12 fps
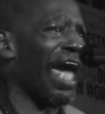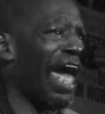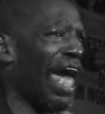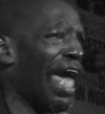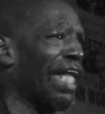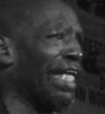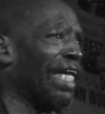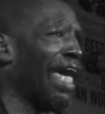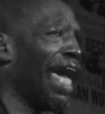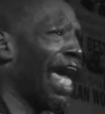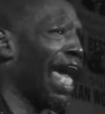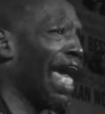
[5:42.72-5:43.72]
And
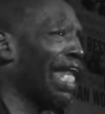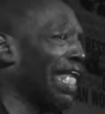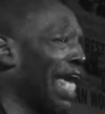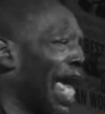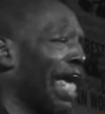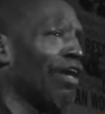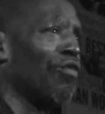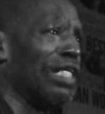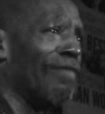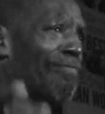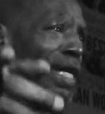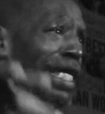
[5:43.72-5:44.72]
Andy had
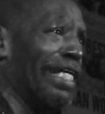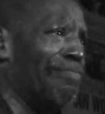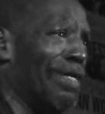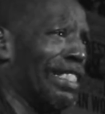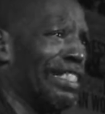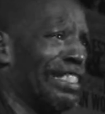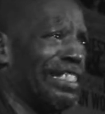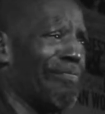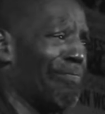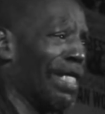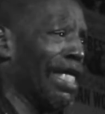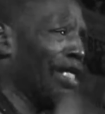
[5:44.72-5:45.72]
only been in
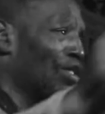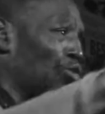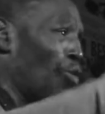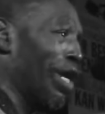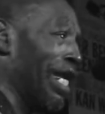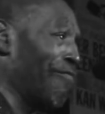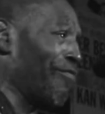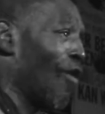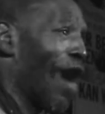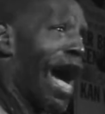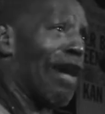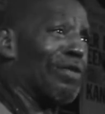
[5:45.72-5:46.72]
Mississippi
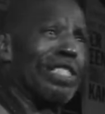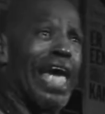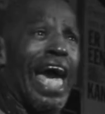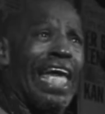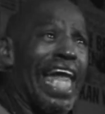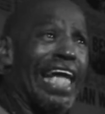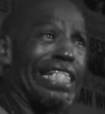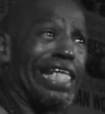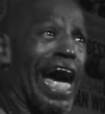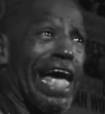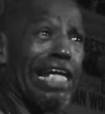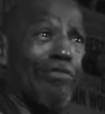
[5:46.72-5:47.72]
24 hours, and they
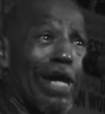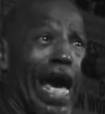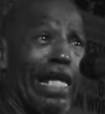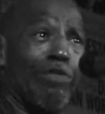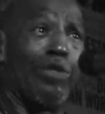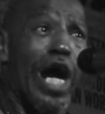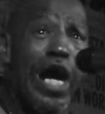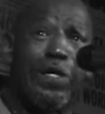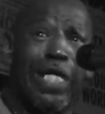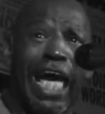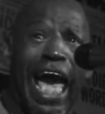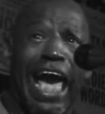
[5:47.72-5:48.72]
shouting without a
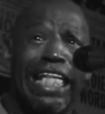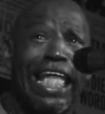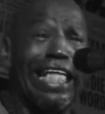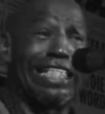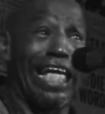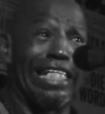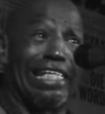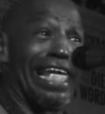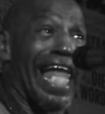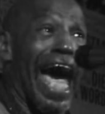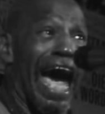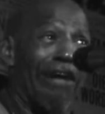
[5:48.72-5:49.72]
word, and they just
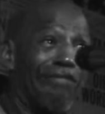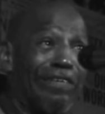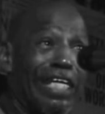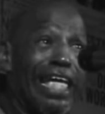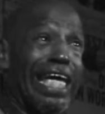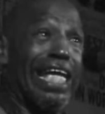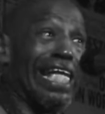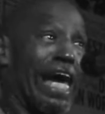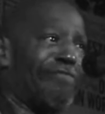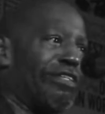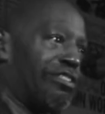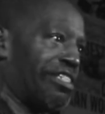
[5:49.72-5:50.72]
laughing and
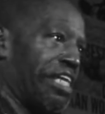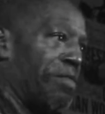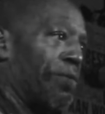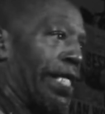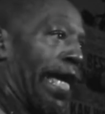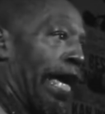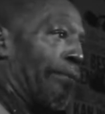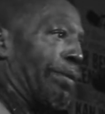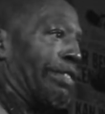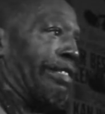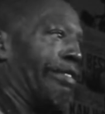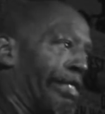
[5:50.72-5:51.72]
laughing. See what
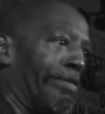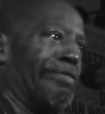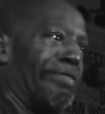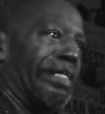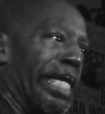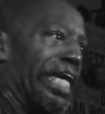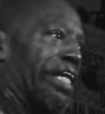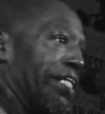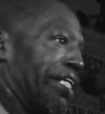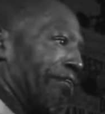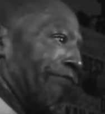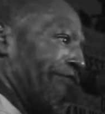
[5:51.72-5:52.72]
happened to your
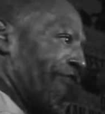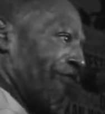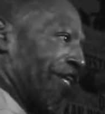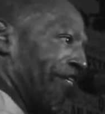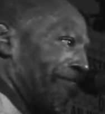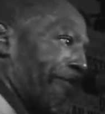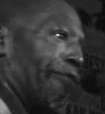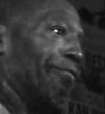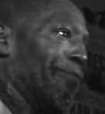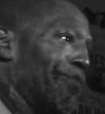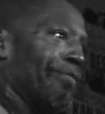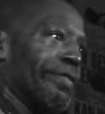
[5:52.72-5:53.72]
nigga-loving friends,
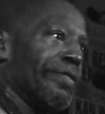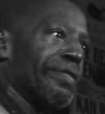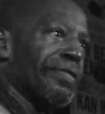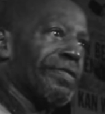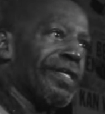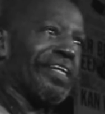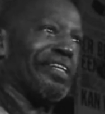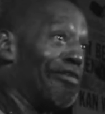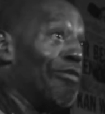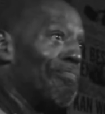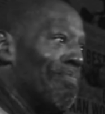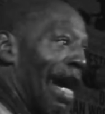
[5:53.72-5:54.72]
cool?
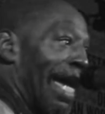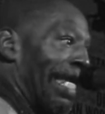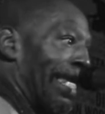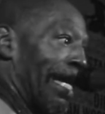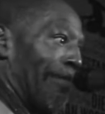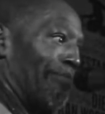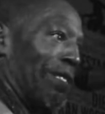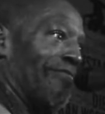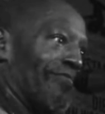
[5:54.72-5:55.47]
You might not be